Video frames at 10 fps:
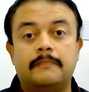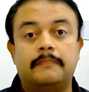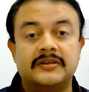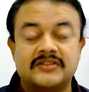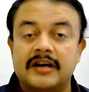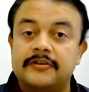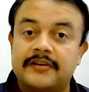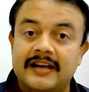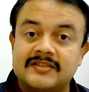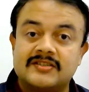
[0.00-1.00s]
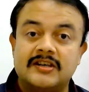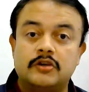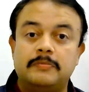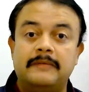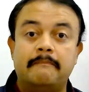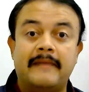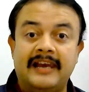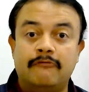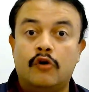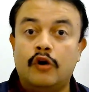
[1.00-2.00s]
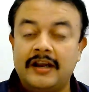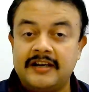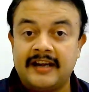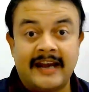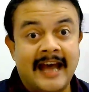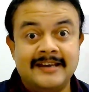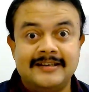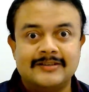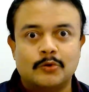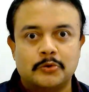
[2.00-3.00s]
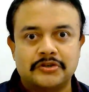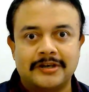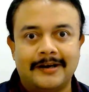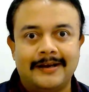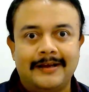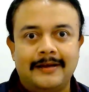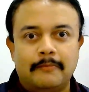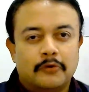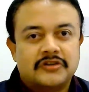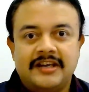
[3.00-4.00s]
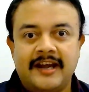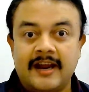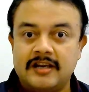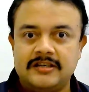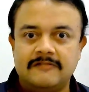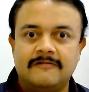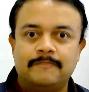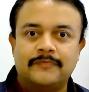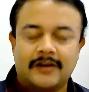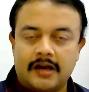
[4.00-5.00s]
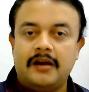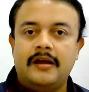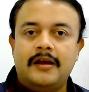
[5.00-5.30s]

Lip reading: personality traits tend to be malevolent and antisocial, mostly negative, right?